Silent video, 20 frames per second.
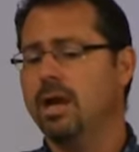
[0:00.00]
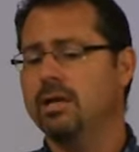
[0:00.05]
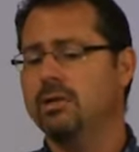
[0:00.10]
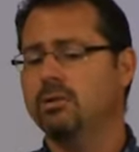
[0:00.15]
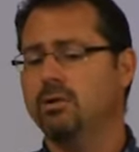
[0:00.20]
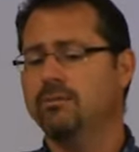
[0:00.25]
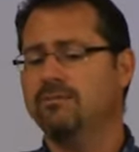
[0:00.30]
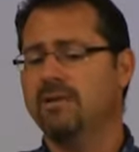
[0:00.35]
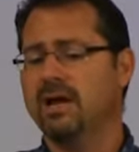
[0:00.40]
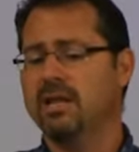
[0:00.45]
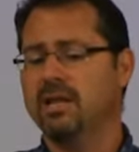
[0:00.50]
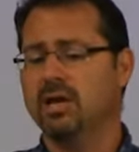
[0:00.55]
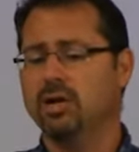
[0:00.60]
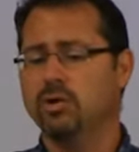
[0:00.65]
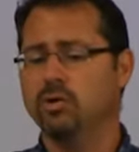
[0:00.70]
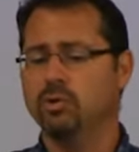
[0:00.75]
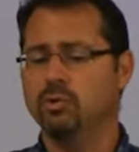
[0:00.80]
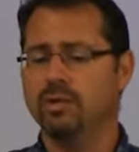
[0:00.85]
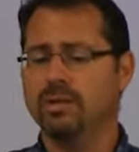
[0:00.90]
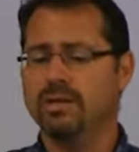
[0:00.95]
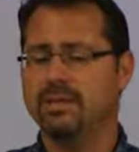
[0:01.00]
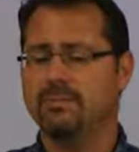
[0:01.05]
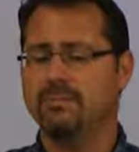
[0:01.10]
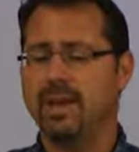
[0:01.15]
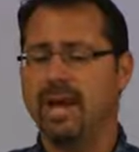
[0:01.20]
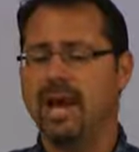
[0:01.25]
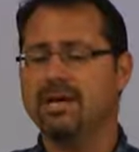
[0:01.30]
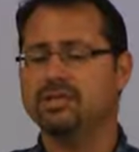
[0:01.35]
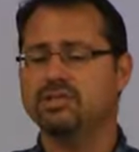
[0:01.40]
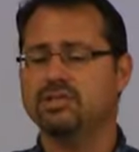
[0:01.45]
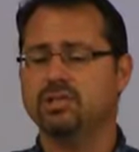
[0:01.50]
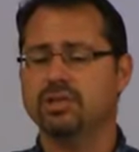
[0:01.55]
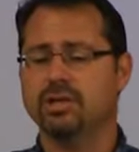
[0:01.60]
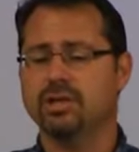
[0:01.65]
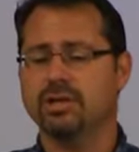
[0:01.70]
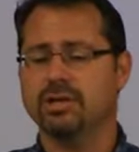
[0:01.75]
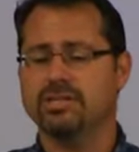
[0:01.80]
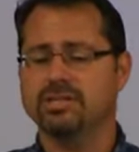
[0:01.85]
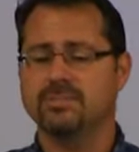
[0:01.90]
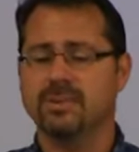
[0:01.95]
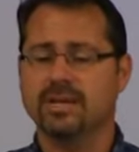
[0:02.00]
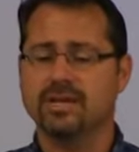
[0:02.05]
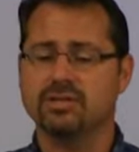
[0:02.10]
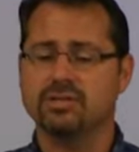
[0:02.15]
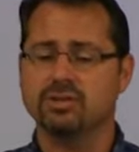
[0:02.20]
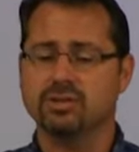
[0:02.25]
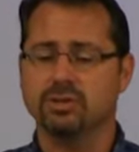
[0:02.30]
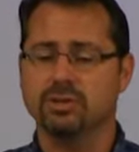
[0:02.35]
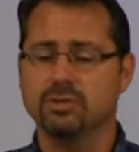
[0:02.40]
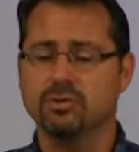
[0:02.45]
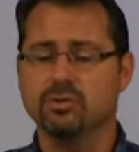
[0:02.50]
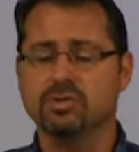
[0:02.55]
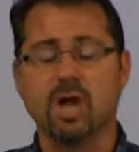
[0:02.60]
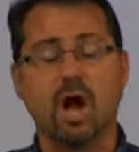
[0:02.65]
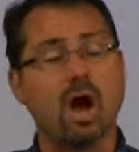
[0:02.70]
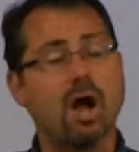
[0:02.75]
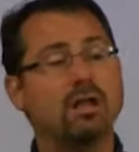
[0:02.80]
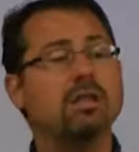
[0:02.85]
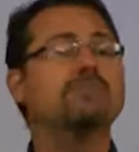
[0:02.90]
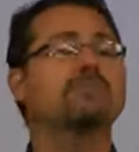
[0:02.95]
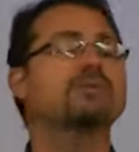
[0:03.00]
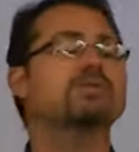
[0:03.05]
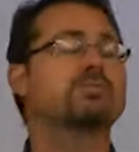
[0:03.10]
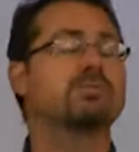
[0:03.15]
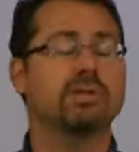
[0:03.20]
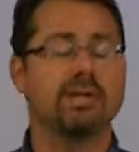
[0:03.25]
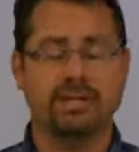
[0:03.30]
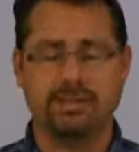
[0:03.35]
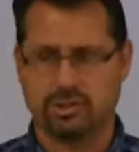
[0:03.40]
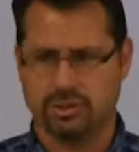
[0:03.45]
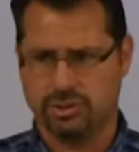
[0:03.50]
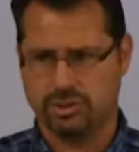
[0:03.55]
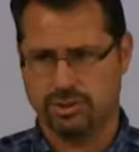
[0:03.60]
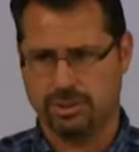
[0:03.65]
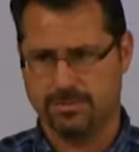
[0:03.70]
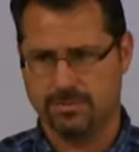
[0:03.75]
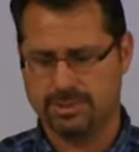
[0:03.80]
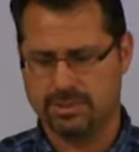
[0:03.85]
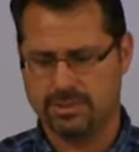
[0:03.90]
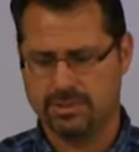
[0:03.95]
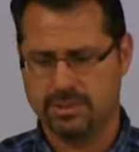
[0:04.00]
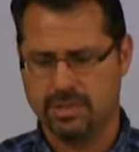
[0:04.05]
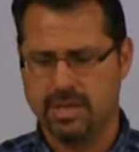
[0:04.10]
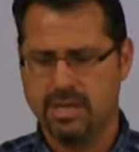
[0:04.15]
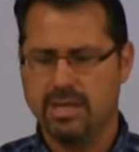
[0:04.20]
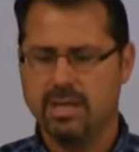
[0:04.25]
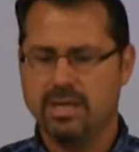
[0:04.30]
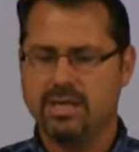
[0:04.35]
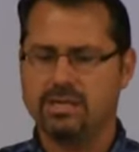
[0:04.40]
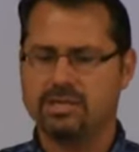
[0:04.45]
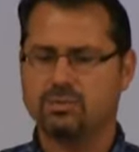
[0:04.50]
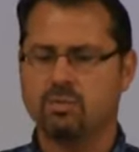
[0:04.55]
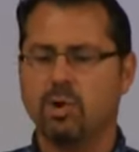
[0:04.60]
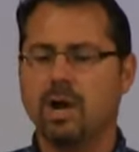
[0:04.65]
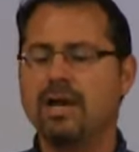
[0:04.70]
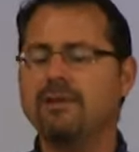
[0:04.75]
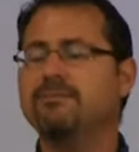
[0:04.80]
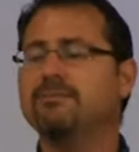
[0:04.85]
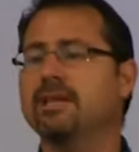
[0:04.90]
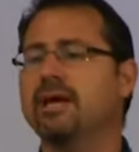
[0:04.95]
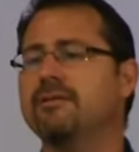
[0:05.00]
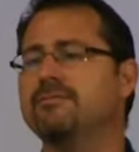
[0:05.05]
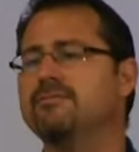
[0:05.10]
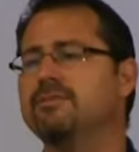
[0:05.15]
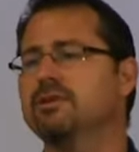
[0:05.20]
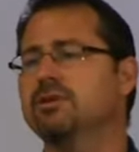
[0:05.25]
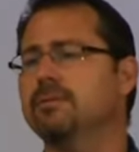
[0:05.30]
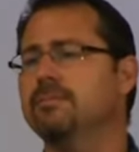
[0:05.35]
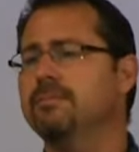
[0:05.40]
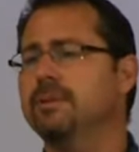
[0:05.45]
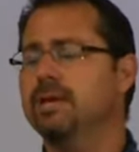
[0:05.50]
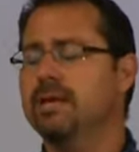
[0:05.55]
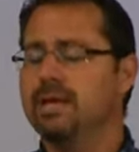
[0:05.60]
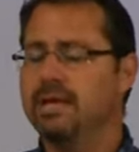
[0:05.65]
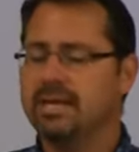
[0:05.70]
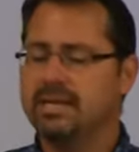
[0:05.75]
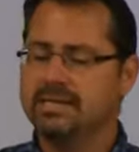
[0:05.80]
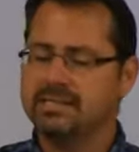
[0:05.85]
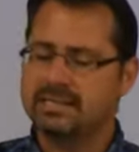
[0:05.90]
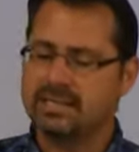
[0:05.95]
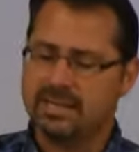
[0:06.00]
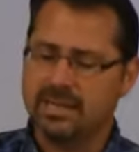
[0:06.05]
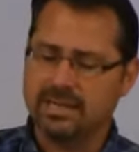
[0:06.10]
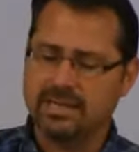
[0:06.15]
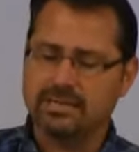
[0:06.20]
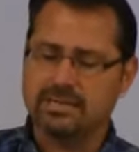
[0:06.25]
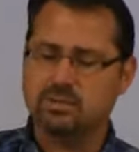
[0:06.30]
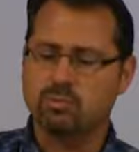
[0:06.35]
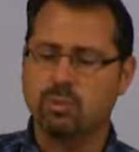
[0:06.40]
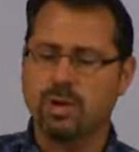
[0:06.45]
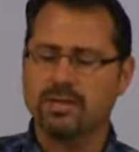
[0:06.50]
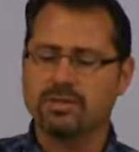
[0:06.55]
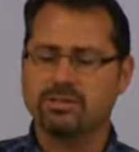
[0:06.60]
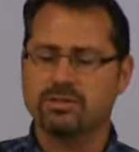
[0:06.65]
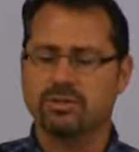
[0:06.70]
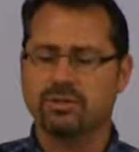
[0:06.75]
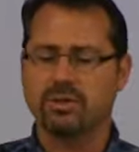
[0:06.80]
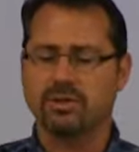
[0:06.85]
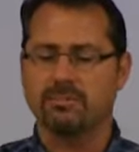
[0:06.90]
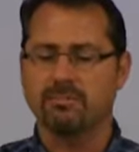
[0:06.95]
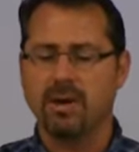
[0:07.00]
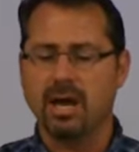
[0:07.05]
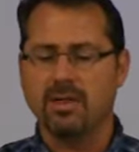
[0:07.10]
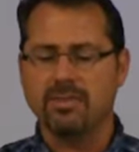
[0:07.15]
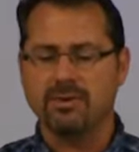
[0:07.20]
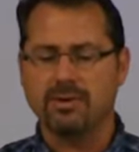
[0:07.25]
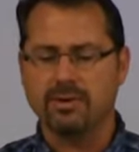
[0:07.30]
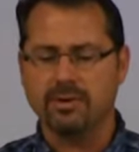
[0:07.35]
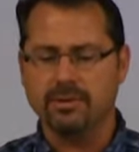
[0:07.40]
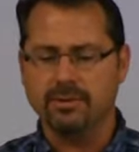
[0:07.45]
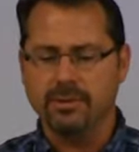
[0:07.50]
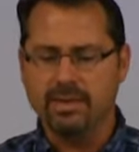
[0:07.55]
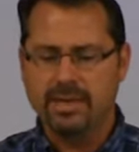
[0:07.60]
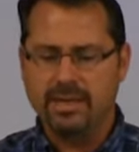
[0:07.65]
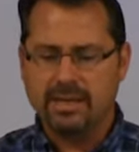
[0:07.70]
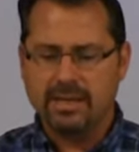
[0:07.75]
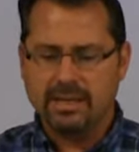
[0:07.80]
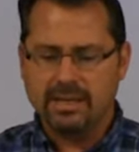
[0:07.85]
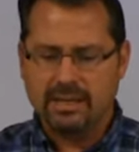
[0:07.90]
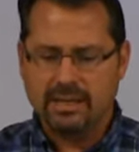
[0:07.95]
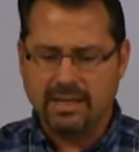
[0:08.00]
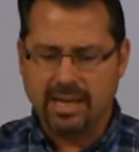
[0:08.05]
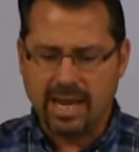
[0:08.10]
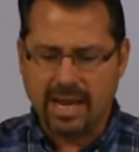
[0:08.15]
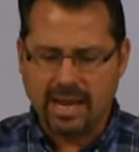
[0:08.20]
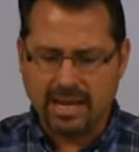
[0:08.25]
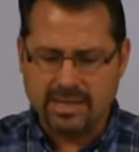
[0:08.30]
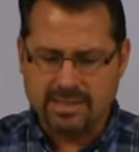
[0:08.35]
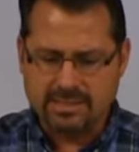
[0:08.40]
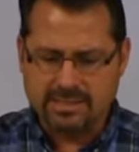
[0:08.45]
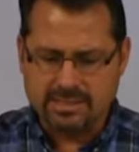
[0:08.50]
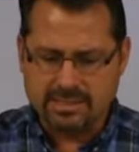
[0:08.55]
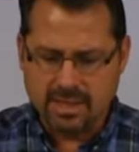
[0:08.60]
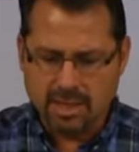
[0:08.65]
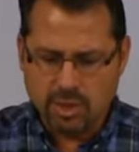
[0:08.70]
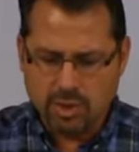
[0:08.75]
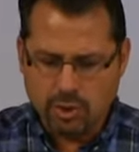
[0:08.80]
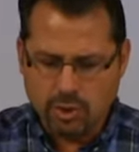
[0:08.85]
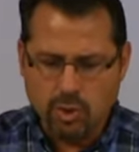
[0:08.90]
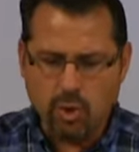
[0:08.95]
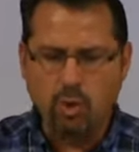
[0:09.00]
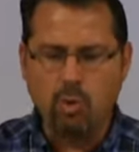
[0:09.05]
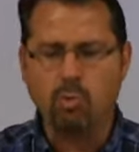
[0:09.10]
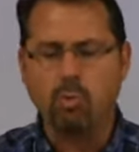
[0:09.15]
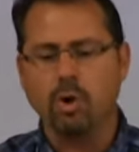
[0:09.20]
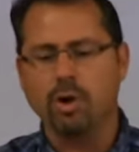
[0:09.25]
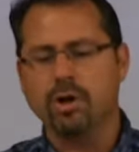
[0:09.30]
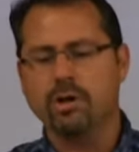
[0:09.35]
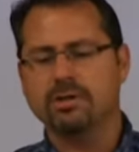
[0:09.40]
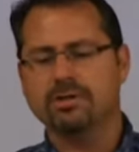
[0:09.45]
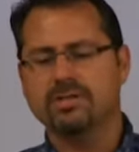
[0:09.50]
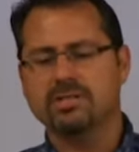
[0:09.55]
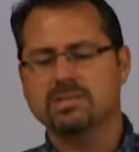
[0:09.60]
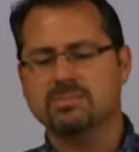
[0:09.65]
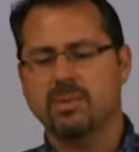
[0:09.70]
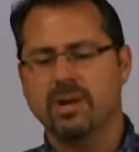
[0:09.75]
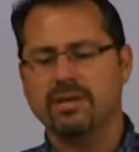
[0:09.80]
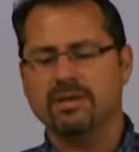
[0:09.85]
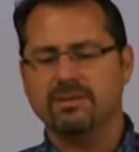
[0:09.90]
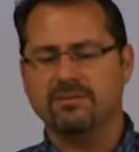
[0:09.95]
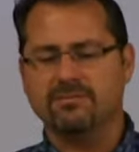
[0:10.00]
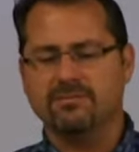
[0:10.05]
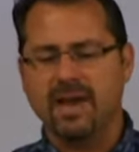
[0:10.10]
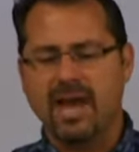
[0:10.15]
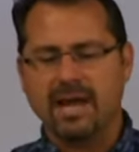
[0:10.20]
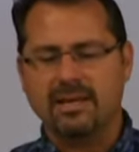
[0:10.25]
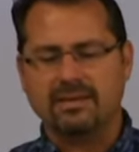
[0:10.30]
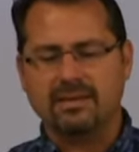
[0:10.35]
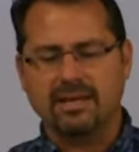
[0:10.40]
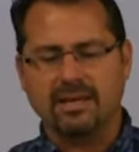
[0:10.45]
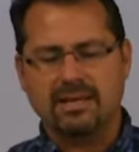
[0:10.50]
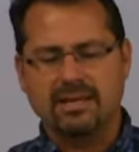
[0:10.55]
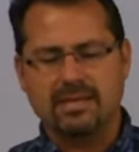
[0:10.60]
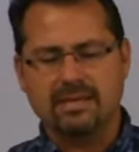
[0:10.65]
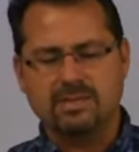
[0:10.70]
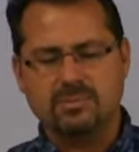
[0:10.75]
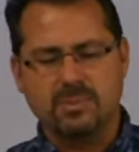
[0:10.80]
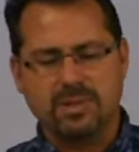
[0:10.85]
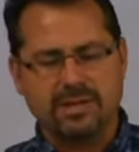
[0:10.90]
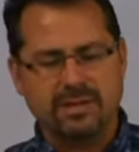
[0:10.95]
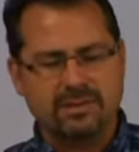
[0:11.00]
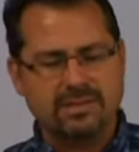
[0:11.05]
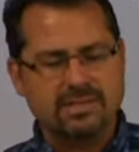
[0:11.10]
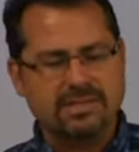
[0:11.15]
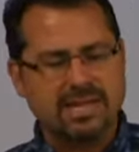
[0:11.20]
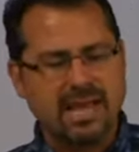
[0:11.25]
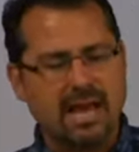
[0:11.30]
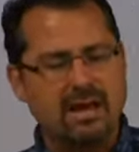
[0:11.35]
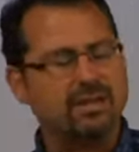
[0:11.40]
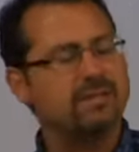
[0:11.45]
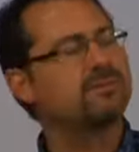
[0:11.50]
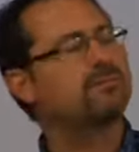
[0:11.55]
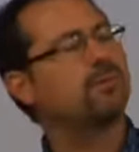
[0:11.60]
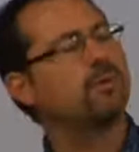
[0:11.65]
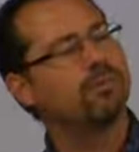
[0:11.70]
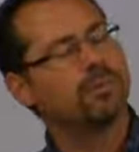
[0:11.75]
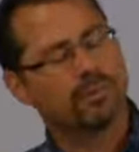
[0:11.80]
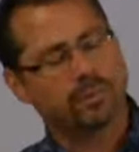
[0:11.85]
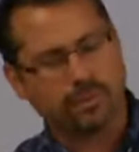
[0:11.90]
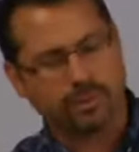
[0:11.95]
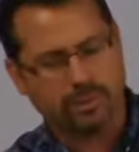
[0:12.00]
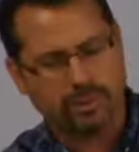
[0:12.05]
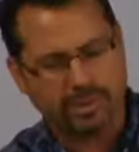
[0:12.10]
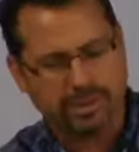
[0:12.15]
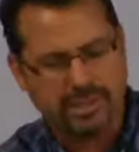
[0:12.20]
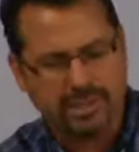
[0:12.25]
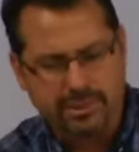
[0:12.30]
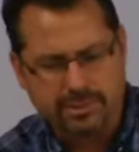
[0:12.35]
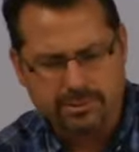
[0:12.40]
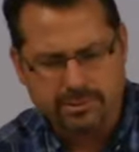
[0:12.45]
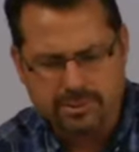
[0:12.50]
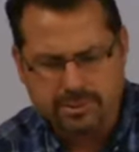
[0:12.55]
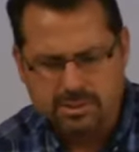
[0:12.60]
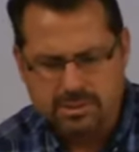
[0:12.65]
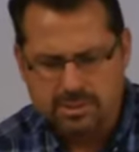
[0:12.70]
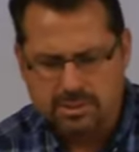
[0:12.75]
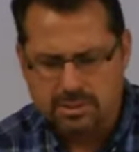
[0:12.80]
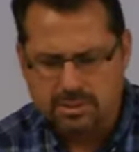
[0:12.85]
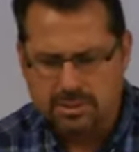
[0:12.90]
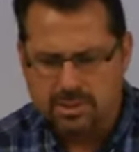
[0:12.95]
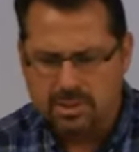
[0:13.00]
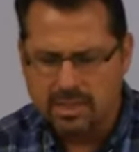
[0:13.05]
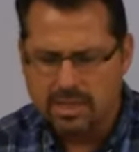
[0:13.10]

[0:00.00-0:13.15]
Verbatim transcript: I know a fella who in the past year has managed to lose all of his relationships. His wife left him, his kids went to their mother. He has no work, despite the fact that he has been in this county for over 30 years.